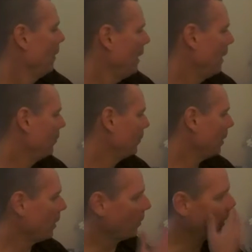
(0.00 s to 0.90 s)
And
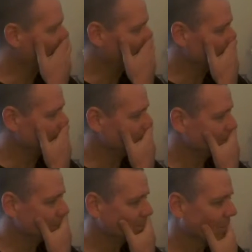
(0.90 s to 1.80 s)
so
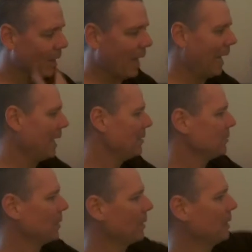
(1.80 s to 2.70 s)
I
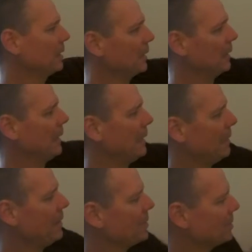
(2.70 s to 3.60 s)
started
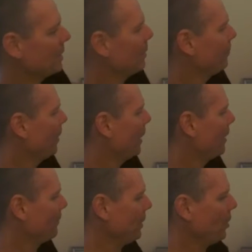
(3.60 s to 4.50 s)
cleaning this stuff
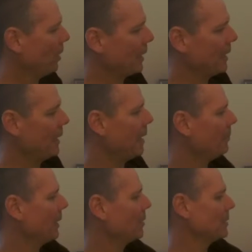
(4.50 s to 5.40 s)
off and hooking it up,
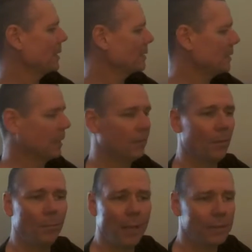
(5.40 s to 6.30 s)
and I was like, son of a
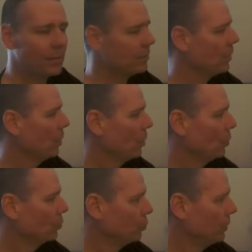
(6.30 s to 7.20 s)
bitch, this
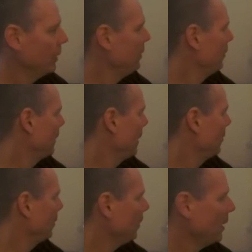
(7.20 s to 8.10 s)
really
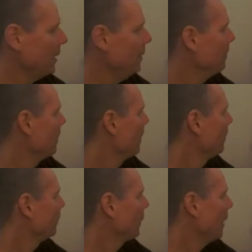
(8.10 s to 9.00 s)
sounds good.
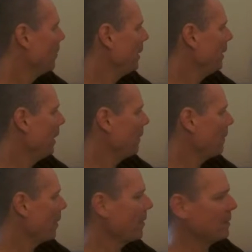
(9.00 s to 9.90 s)
I mean,
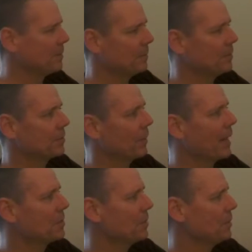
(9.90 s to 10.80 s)
other than some
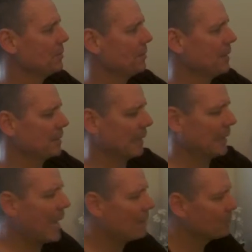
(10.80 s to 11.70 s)
scratches and things like
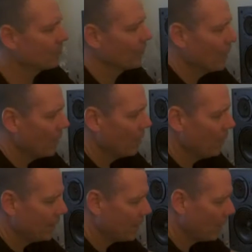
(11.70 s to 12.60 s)
that,
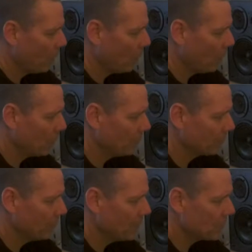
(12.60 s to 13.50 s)
the cone
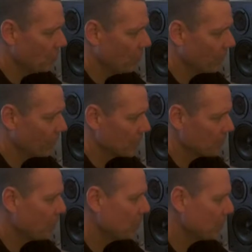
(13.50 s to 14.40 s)
from this woofer is
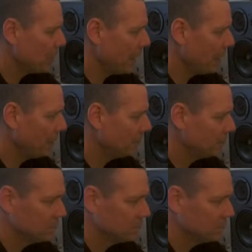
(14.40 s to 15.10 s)
pushed in.